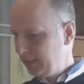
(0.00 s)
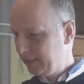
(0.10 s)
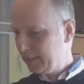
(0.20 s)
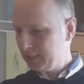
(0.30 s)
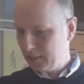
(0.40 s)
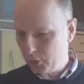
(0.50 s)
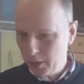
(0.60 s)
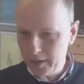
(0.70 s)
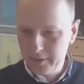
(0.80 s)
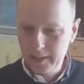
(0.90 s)
And that's a
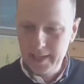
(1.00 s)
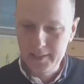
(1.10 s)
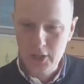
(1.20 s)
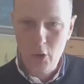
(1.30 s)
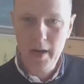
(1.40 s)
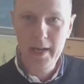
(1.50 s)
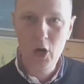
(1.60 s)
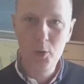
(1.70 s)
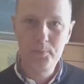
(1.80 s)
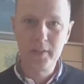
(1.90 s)
great thing. So I
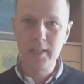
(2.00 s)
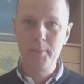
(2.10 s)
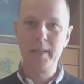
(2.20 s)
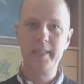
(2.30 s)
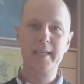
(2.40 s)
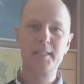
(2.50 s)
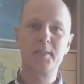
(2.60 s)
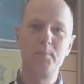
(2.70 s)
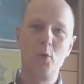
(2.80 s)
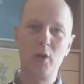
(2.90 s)
hope the coming
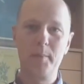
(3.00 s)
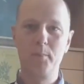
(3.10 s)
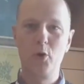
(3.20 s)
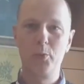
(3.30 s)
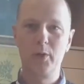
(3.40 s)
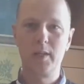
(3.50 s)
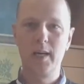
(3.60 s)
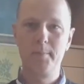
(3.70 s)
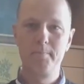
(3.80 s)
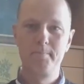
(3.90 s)
years more and more will
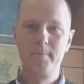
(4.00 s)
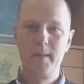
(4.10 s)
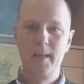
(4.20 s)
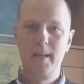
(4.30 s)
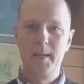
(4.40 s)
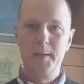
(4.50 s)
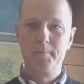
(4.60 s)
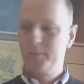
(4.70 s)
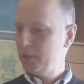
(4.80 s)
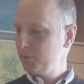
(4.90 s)
come.
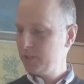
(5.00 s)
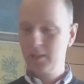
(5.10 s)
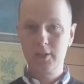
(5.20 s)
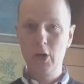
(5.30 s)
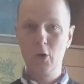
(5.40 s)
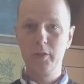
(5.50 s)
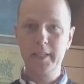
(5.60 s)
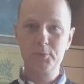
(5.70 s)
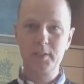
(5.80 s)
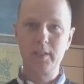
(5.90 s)
This was the, so
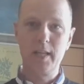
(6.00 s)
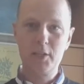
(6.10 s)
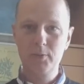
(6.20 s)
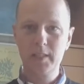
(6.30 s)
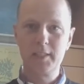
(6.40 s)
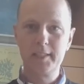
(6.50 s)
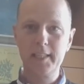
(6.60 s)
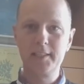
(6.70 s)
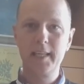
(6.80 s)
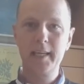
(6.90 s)
this was the last one,
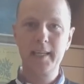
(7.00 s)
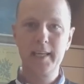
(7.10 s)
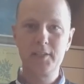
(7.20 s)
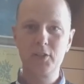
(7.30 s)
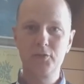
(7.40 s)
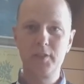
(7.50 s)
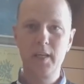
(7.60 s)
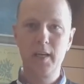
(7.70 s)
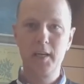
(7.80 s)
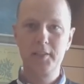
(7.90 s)
six decades of
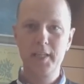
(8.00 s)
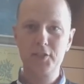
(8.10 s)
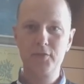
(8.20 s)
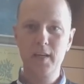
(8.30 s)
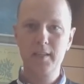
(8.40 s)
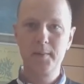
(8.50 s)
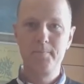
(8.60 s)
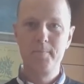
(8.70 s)
uh, jazz funk.